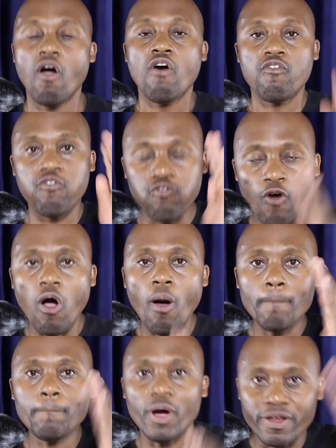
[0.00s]

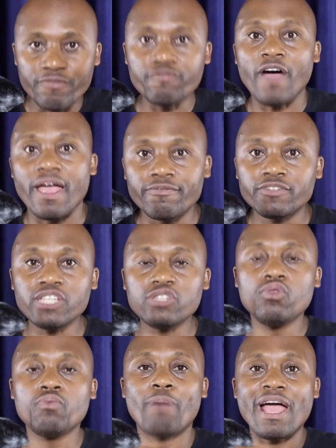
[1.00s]
4.5 just
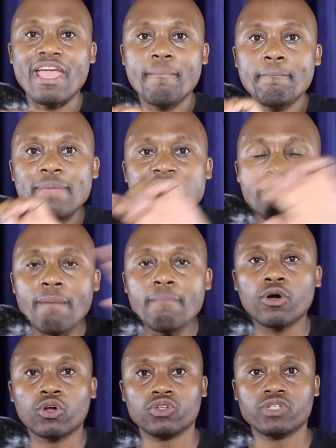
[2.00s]
to buy a
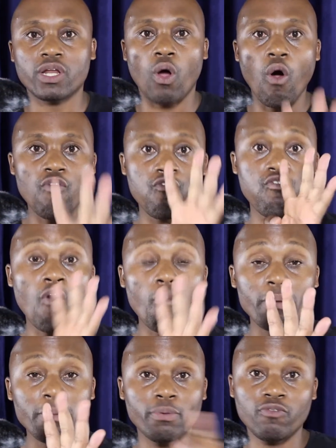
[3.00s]
minimum grocery of 4
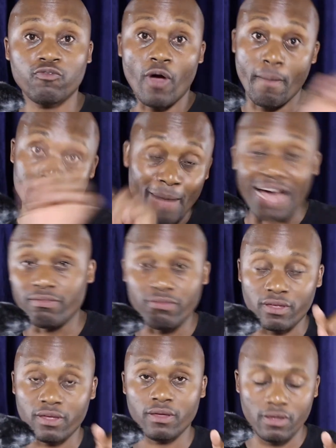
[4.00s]
people for a month.
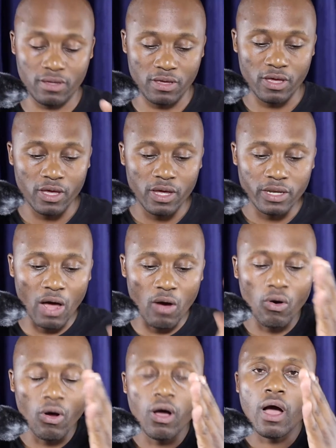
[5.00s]

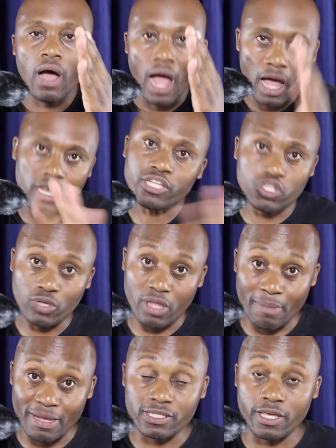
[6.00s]
Now, let's do the
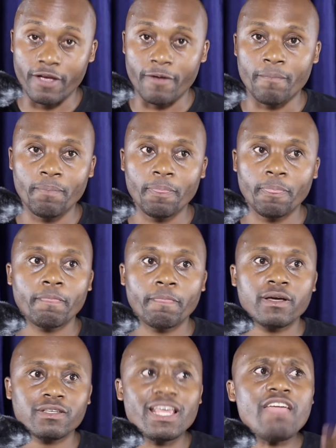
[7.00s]
maths here.
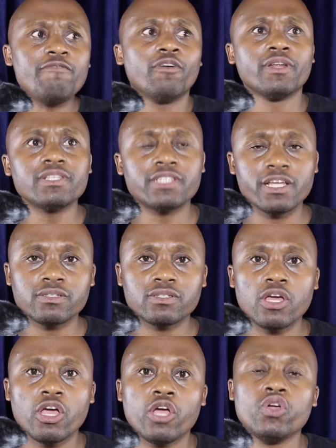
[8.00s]
Say, for
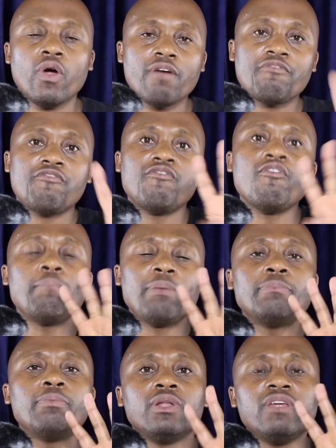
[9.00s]
instance, you have 4
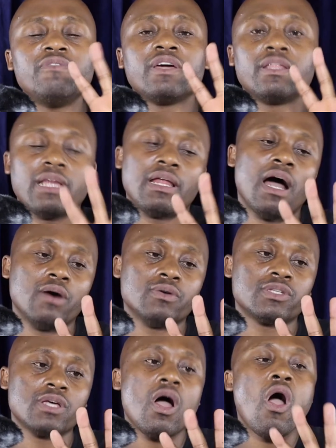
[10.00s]
people living in that
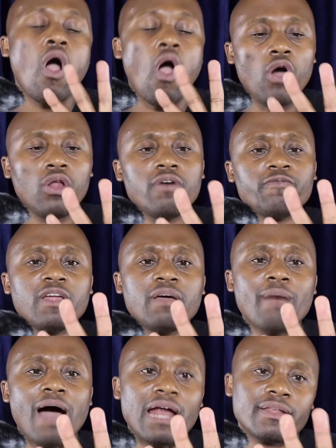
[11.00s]
house. All of
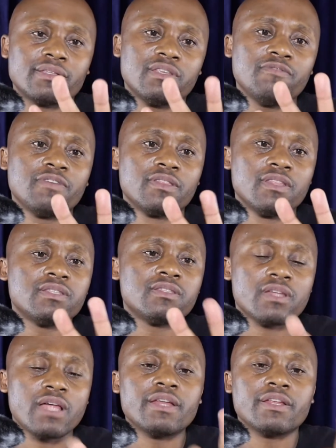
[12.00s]
them are receiving this
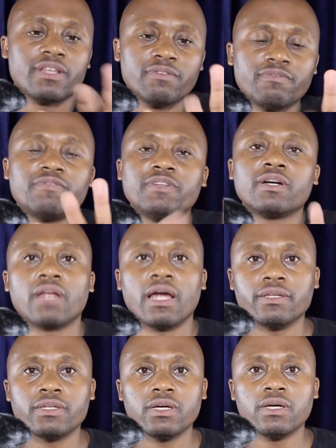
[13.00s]
350 grand.